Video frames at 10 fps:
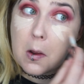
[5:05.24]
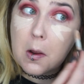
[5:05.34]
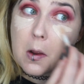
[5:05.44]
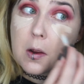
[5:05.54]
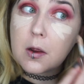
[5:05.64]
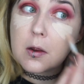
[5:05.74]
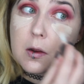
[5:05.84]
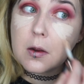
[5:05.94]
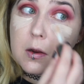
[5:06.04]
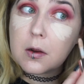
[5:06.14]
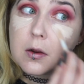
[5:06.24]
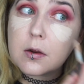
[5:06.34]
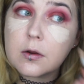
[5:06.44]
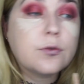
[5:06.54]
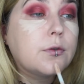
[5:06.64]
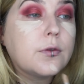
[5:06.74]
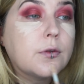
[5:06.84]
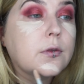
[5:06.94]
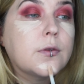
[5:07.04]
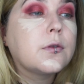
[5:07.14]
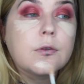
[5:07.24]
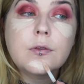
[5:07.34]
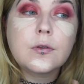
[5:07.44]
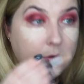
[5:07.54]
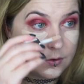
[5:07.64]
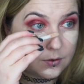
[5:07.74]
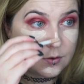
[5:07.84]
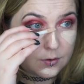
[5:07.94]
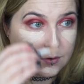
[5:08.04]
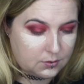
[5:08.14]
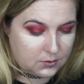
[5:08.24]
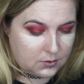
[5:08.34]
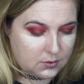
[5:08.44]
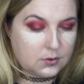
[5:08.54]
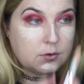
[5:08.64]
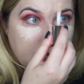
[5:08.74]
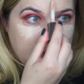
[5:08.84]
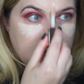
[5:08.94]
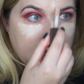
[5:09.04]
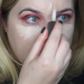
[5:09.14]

No one is speaking in this clip.